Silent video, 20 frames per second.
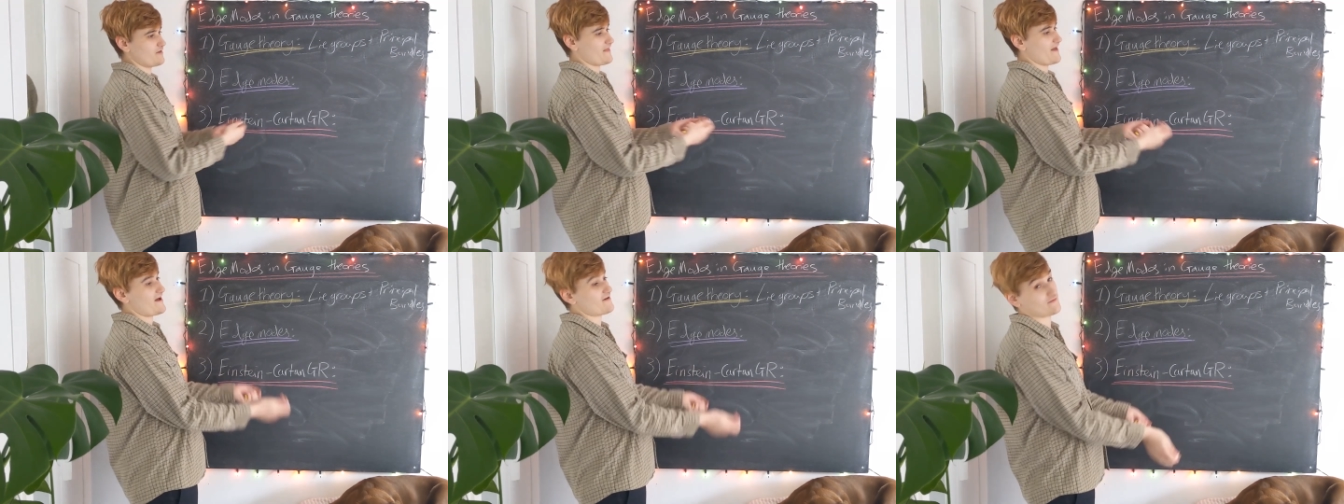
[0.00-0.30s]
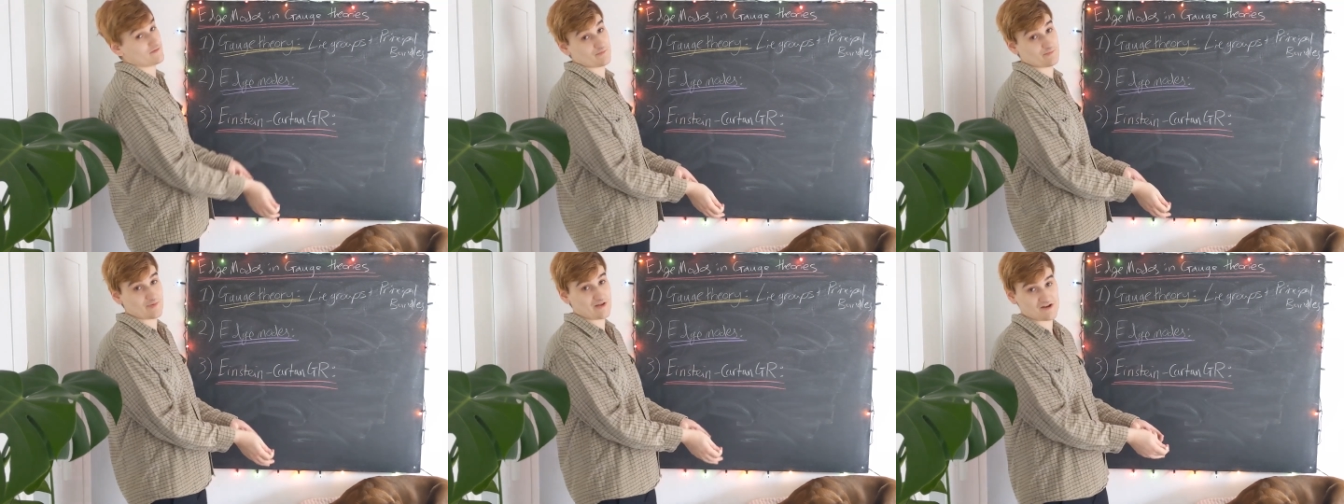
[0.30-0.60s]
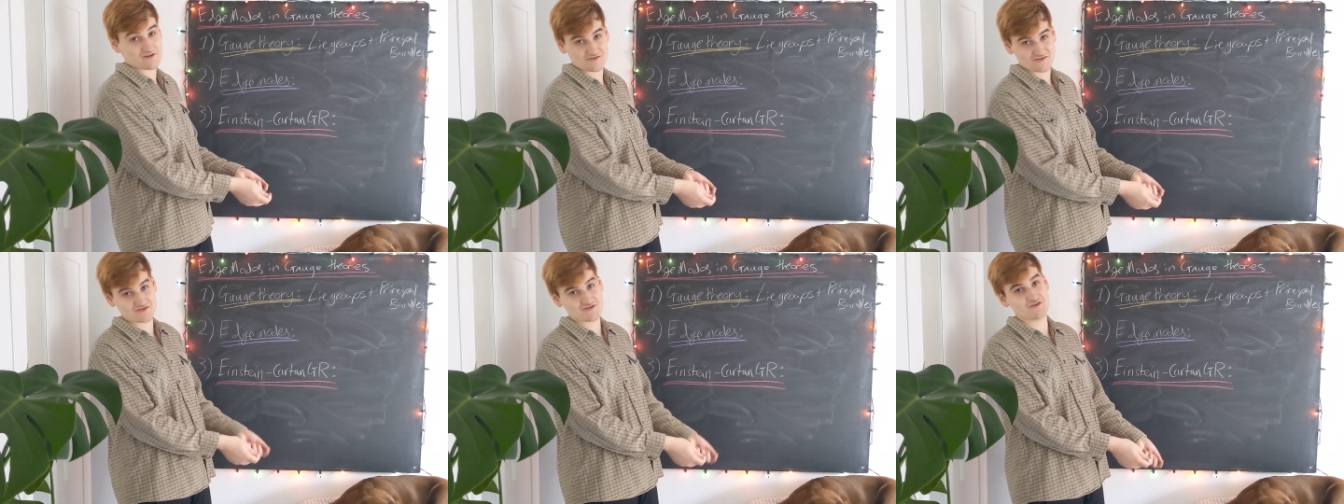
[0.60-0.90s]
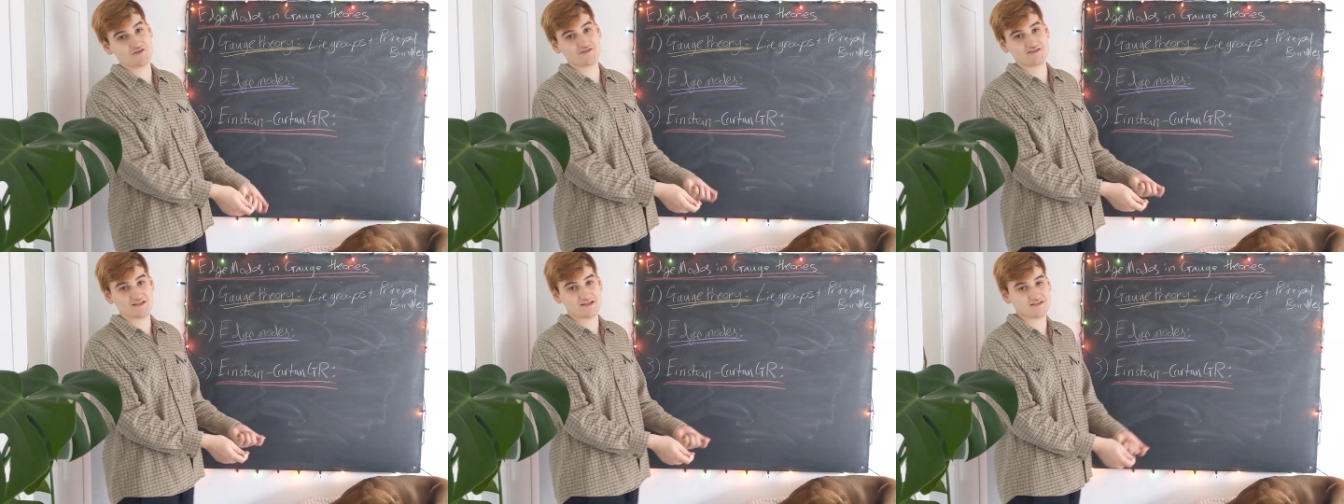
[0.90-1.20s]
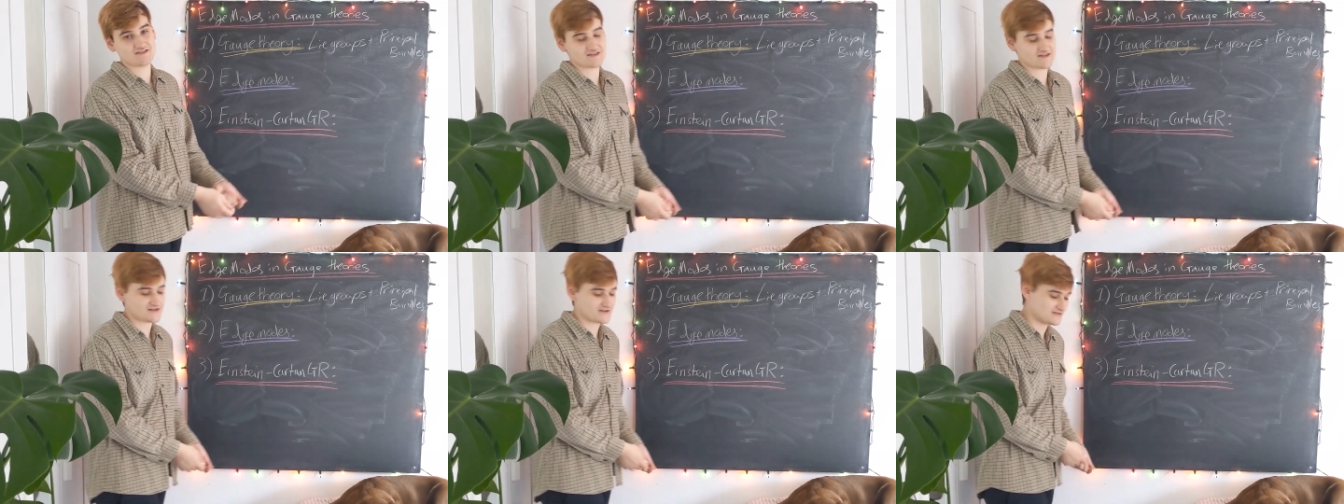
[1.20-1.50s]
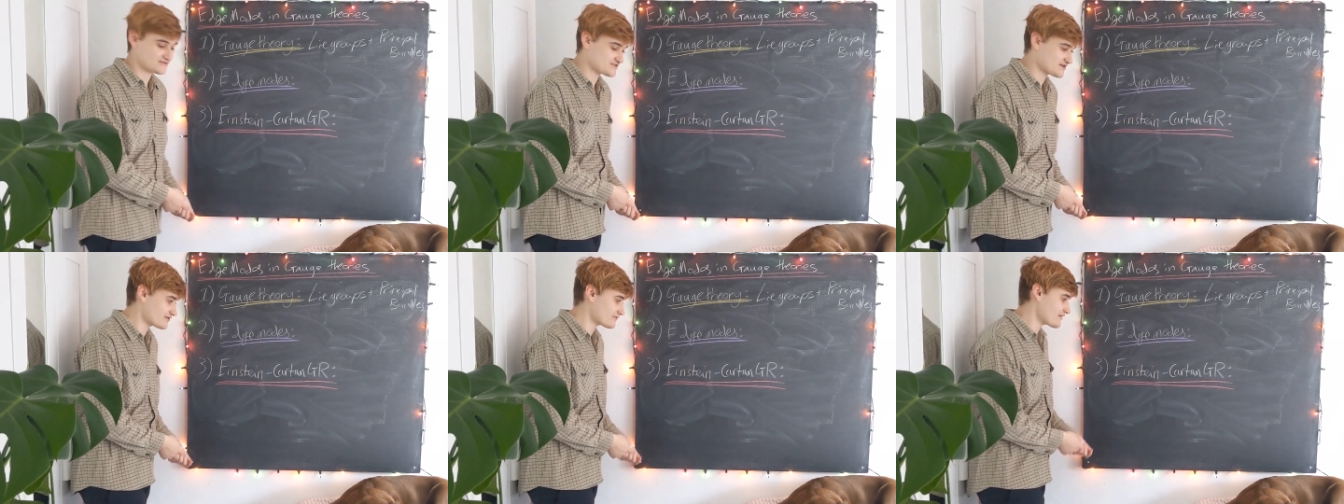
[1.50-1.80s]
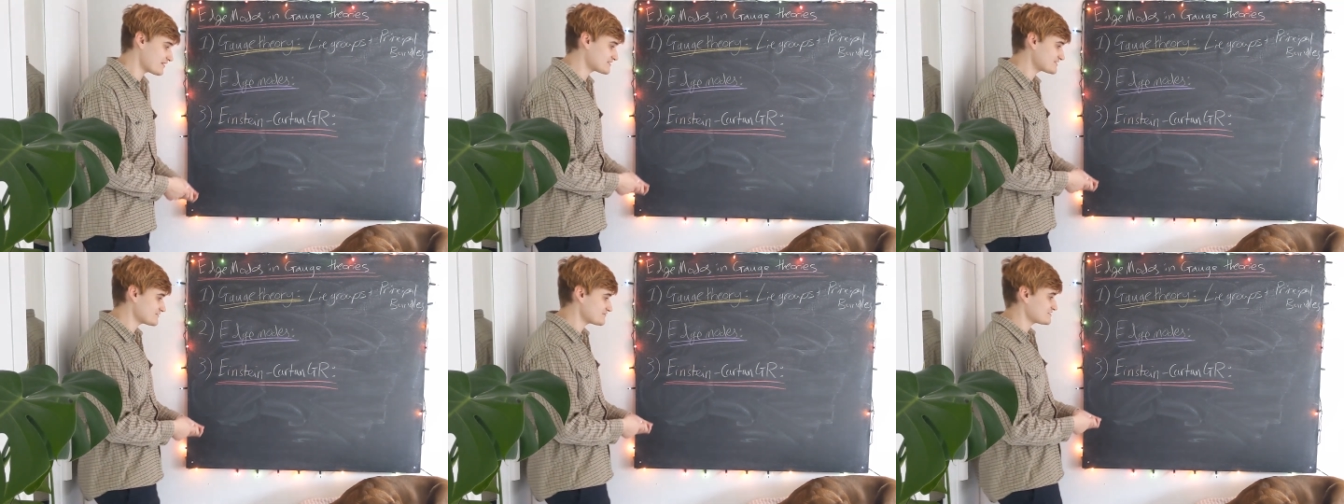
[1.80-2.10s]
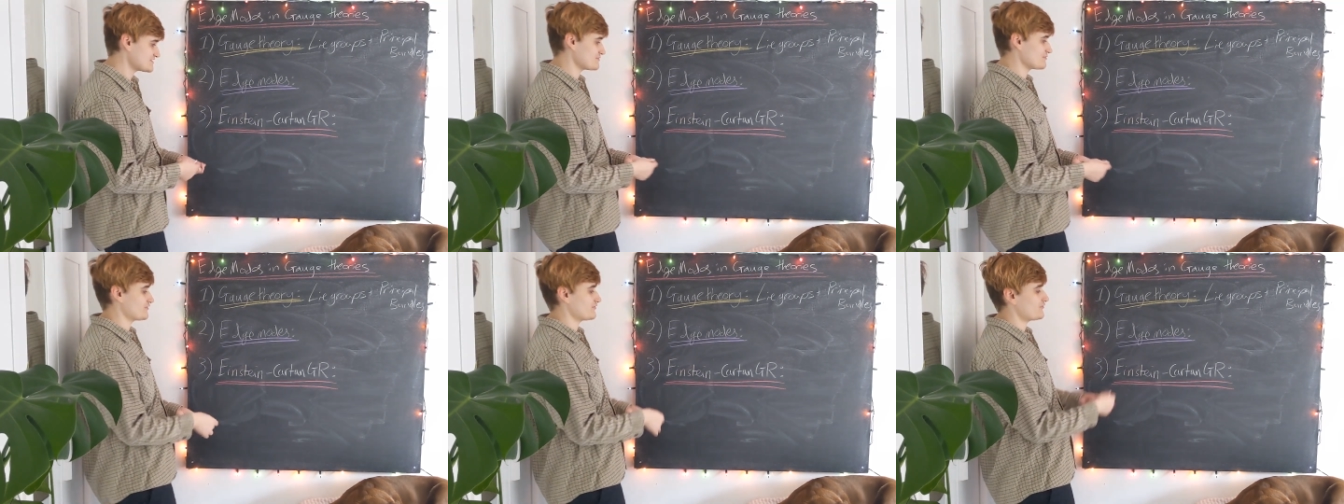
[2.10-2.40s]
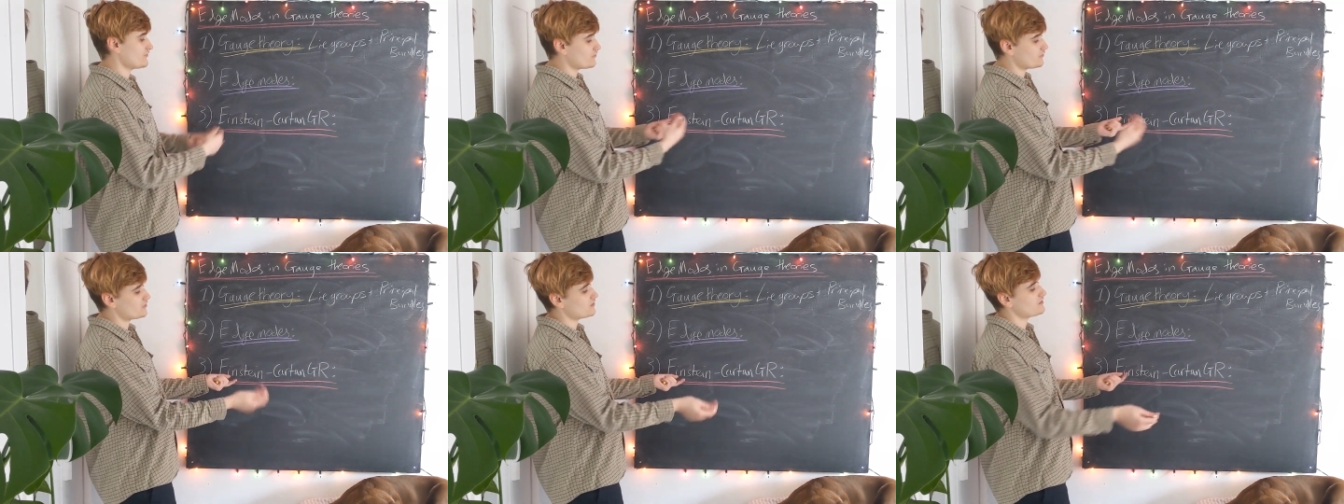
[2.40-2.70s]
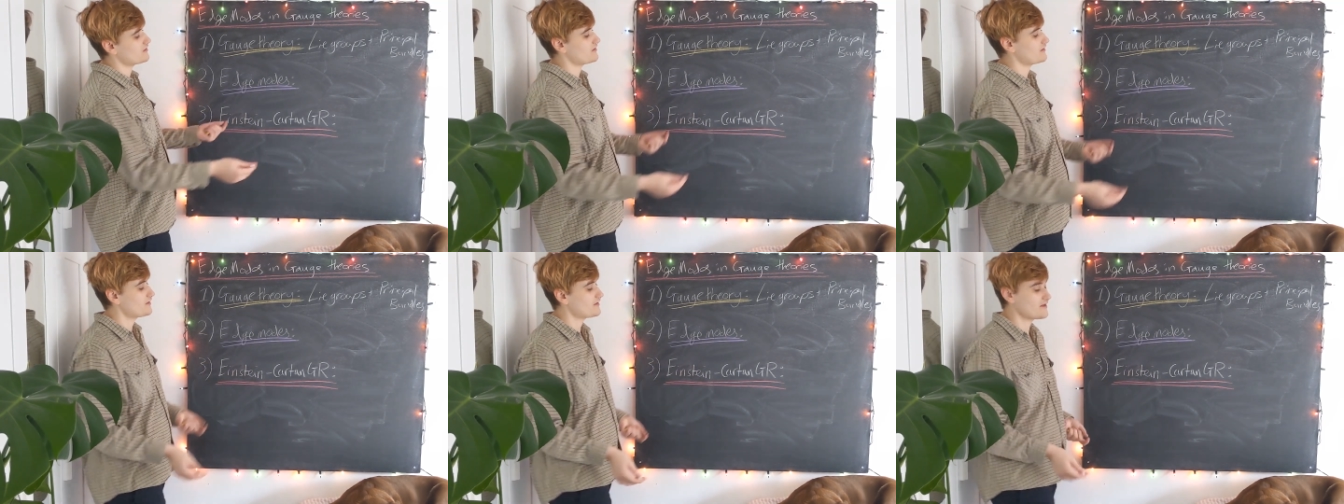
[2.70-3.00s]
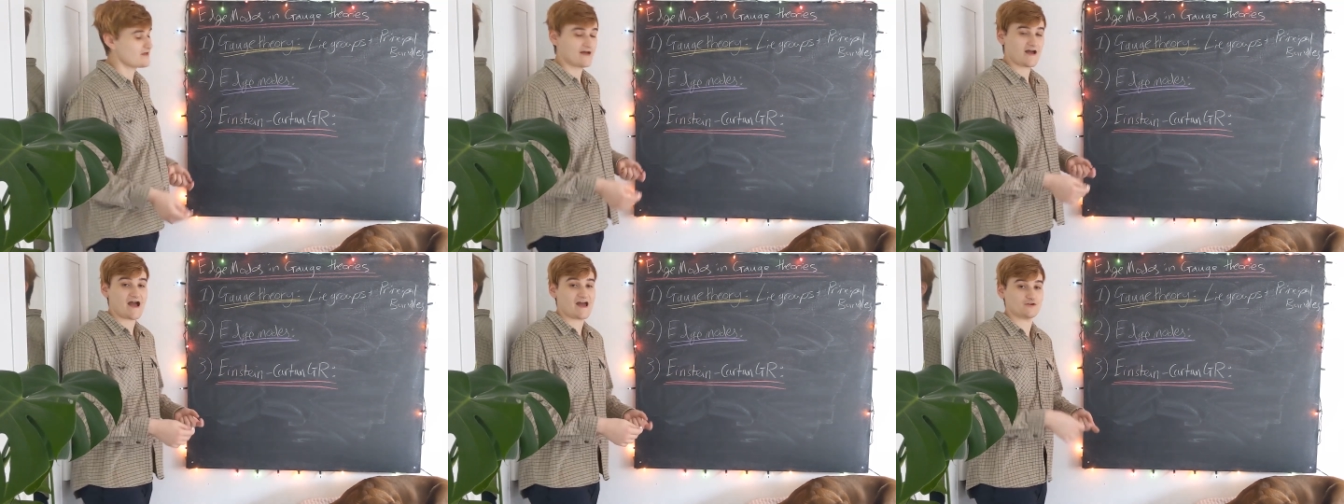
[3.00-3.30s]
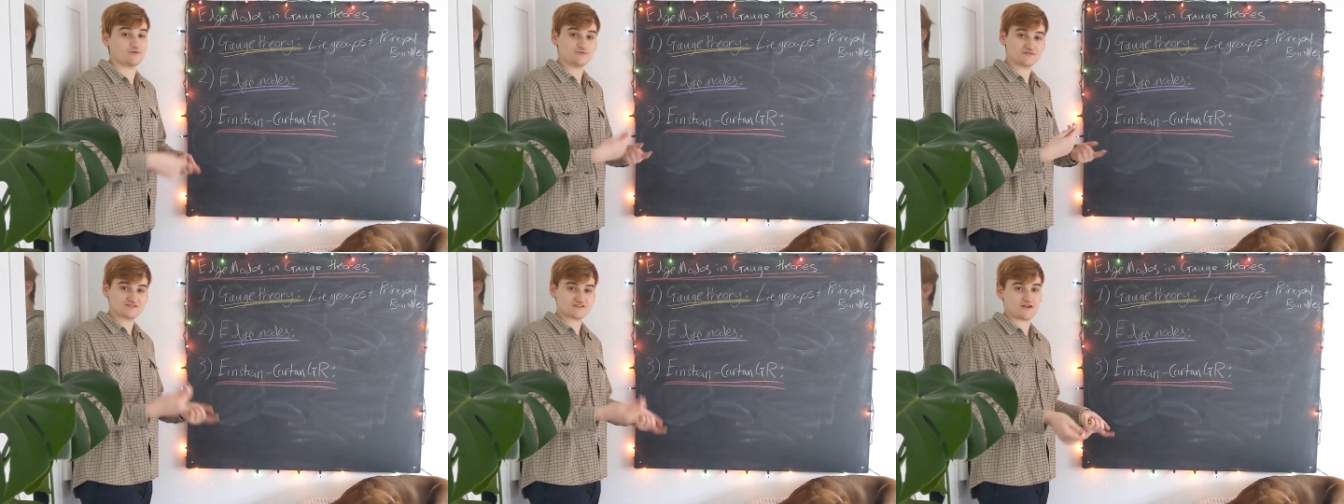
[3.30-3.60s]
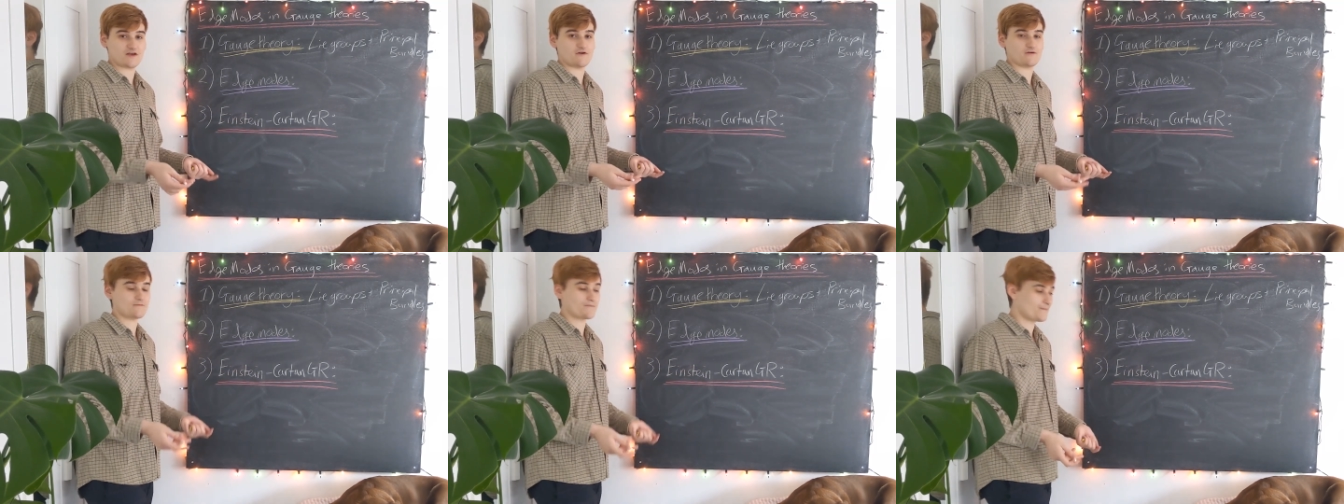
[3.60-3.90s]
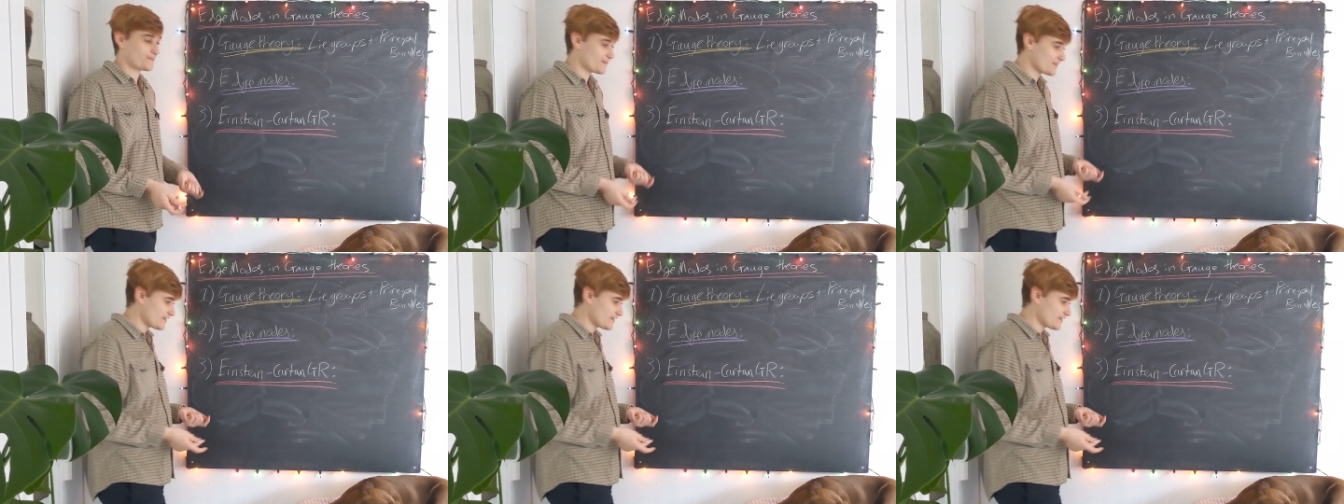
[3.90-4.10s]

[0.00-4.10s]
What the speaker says: they haven't been introduced into general relativity before. And also,